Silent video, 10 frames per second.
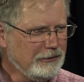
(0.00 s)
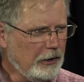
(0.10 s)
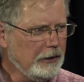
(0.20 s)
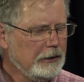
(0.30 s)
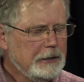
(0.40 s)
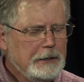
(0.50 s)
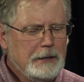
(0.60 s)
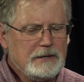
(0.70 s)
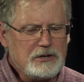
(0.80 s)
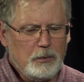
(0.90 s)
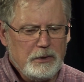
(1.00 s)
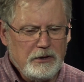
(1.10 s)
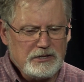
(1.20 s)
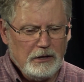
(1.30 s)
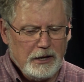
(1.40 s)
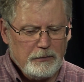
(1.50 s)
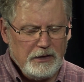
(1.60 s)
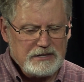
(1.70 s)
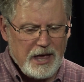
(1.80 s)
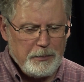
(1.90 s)
right? So there's a lot of
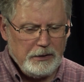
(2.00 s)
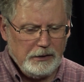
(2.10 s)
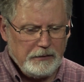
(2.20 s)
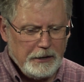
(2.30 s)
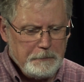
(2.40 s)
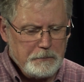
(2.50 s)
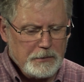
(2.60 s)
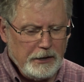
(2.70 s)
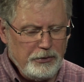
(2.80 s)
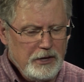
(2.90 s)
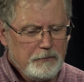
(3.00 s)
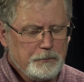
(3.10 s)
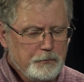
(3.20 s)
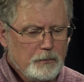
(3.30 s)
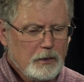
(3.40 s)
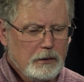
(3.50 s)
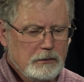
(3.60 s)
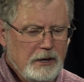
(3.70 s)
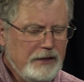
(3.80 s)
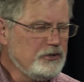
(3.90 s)
things happening like that. I think
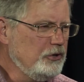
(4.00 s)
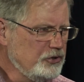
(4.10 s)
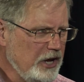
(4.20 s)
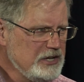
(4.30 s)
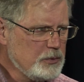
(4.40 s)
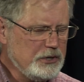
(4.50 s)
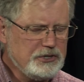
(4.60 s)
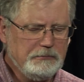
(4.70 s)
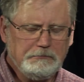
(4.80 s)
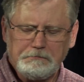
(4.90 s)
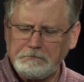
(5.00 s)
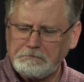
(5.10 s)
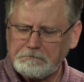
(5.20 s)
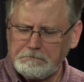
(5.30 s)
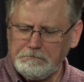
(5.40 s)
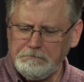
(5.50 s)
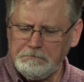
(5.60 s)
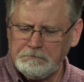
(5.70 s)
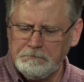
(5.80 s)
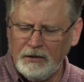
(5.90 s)
to answer your change question,
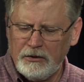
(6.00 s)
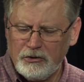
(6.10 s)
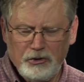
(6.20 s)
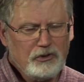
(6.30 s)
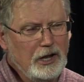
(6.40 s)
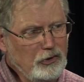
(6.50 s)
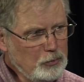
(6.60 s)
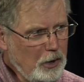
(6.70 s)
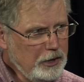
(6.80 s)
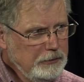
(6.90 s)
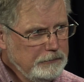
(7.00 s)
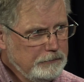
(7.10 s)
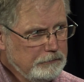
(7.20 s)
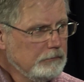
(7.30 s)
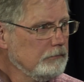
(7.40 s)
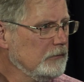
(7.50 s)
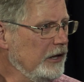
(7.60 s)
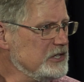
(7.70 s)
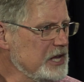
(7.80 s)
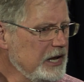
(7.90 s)
search is getting smarter.
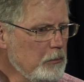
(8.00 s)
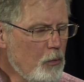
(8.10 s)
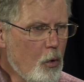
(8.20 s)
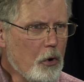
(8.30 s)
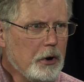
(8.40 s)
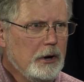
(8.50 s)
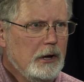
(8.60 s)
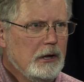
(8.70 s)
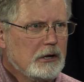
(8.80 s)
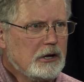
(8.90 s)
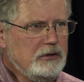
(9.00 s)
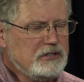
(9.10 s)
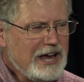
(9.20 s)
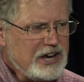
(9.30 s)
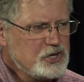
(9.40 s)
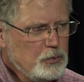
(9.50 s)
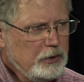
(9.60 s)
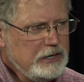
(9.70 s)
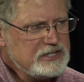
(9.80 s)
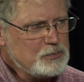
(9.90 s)
It's getting more
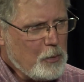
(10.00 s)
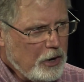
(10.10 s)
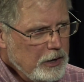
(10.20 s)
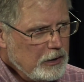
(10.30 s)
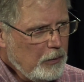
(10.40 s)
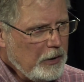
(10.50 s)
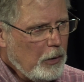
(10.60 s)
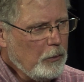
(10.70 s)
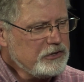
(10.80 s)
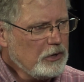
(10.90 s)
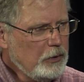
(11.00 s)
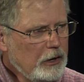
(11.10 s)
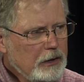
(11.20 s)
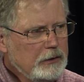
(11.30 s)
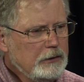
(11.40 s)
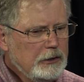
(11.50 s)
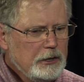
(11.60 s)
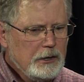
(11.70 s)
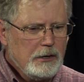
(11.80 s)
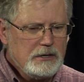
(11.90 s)
contextually smart about what's going on.
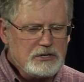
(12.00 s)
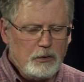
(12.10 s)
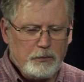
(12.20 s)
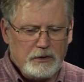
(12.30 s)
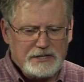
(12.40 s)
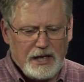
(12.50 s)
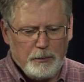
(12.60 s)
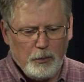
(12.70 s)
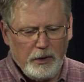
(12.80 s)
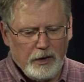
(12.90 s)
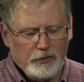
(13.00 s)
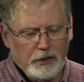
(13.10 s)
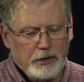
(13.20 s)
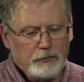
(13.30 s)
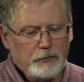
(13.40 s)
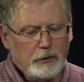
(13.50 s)
So for example, we have a lot of